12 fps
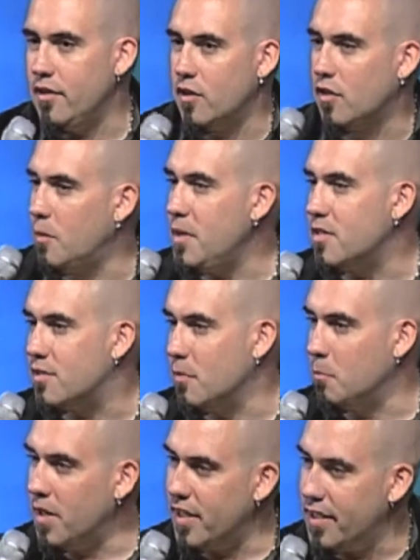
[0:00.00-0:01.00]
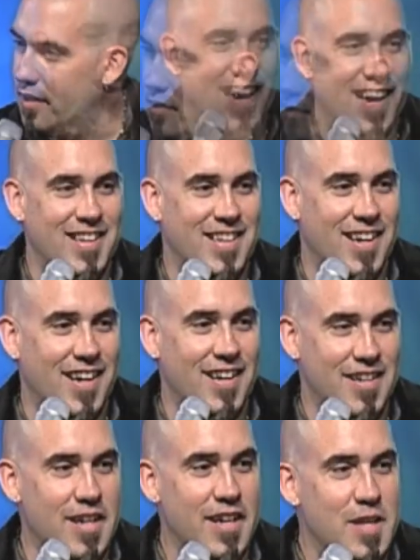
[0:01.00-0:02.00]
you're going to meet somebody, and
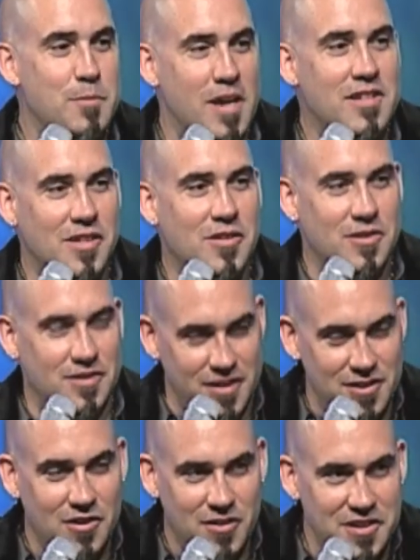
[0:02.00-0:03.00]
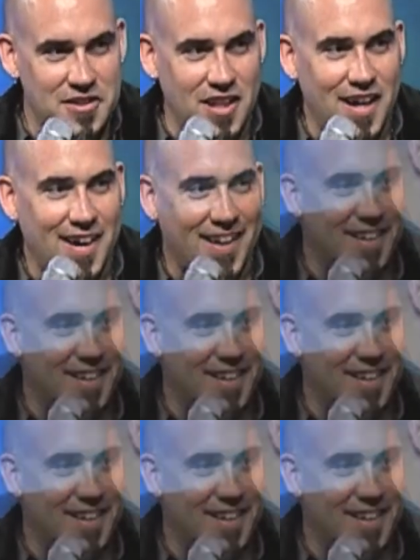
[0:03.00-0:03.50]
he's going to clean your clock.